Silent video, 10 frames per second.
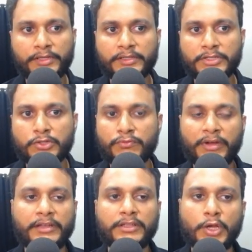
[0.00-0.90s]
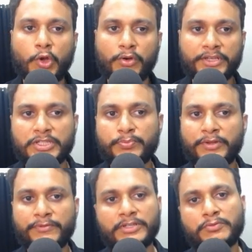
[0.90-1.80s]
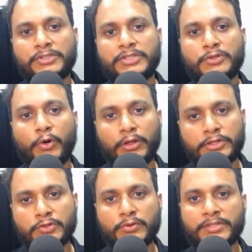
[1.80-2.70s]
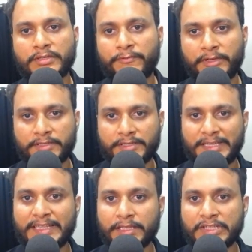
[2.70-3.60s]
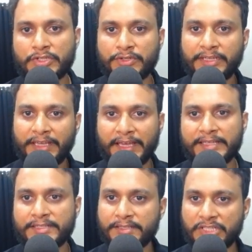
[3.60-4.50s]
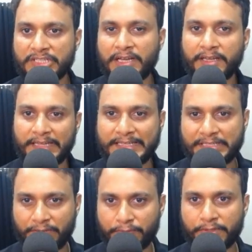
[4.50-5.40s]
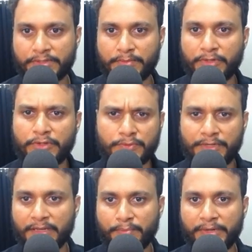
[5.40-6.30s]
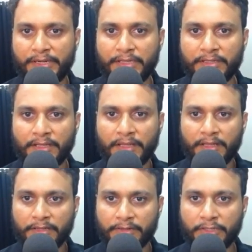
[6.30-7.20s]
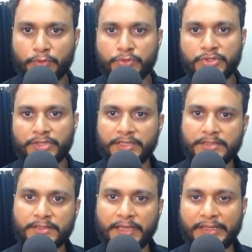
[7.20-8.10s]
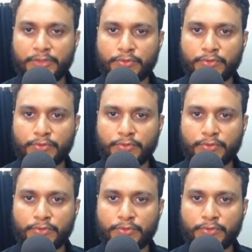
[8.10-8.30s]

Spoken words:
here is to find the longest prefix which is also a suffix in the string S star S reverse, because we are appending the two strings and